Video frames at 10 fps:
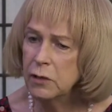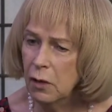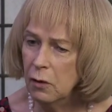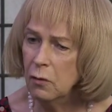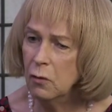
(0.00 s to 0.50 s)

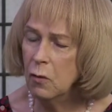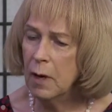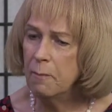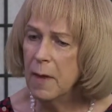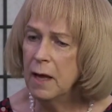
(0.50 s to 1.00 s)

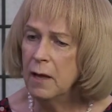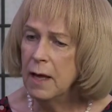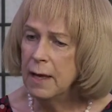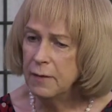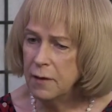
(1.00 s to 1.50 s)
So
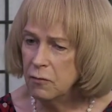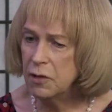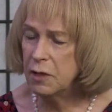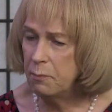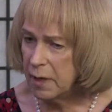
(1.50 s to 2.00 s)
there
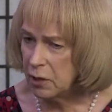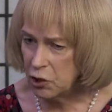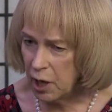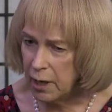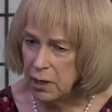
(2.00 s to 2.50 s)
is a big
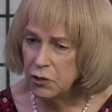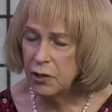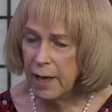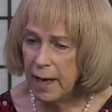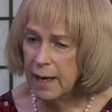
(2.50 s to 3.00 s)
change
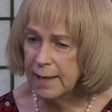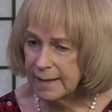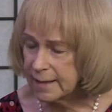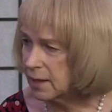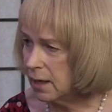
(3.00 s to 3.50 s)
in how
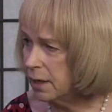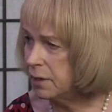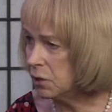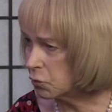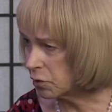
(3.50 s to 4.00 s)

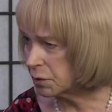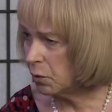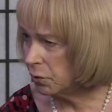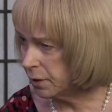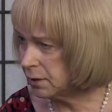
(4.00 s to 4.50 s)
society is
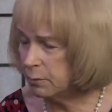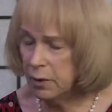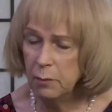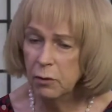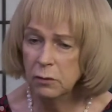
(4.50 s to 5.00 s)
responding to
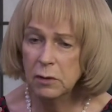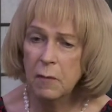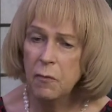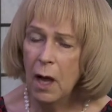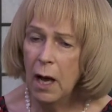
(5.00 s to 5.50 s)
people.
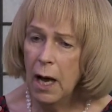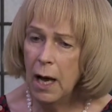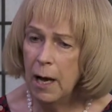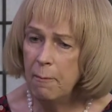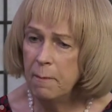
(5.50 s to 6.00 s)

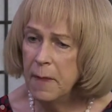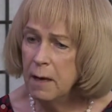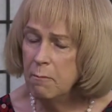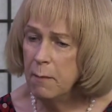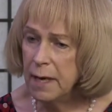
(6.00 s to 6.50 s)

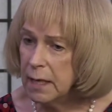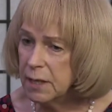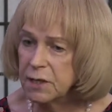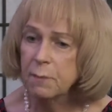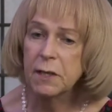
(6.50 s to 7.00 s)
Many
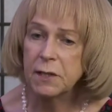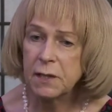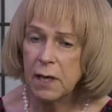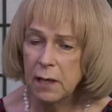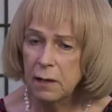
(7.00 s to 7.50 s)
estimates
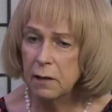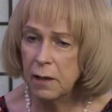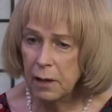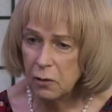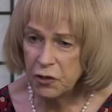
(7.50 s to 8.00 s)
say that
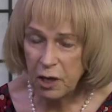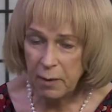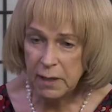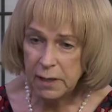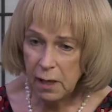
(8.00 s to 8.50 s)

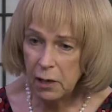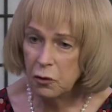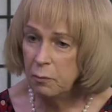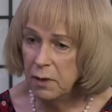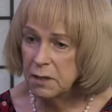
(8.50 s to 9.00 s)
LGBTI
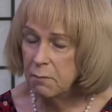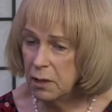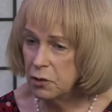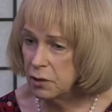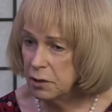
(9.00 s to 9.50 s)
could be as
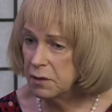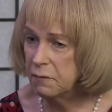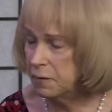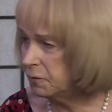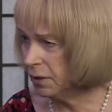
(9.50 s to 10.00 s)
much as
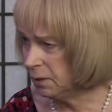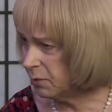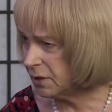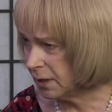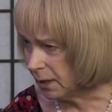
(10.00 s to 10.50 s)

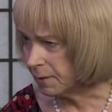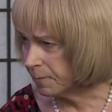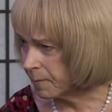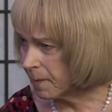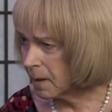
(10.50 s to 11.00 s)
15%.
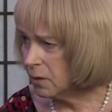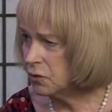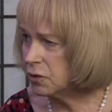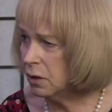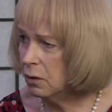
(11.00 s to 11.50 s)

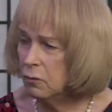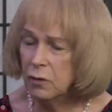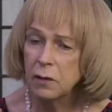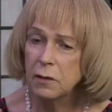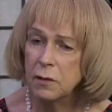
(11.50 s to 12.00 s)
So that